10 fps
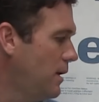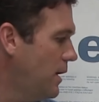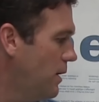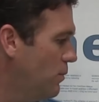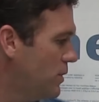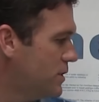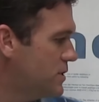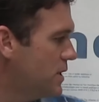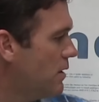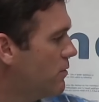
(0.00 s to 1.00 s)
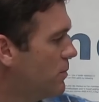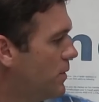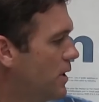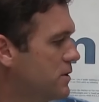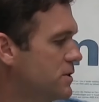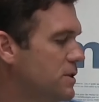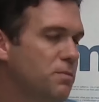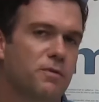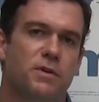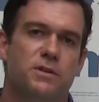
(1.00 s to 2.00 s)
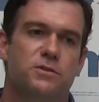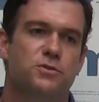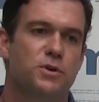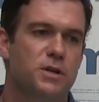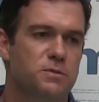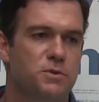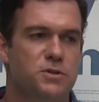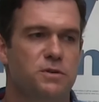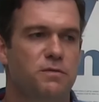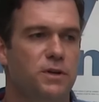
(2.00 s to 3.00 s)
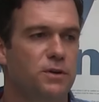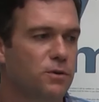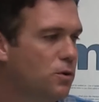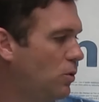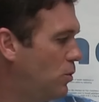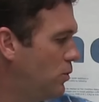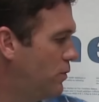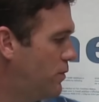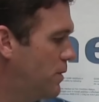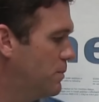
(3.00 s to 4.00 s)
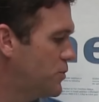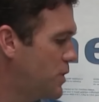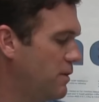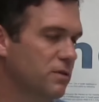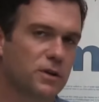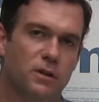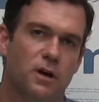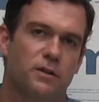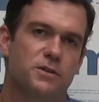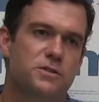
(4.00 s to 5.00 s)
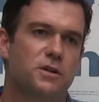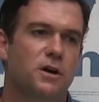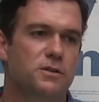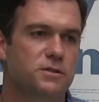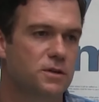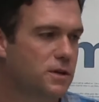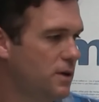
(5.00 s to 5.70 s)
And what the styrofoam does is it prevents the transmission of heat or cold from traveling along the studs,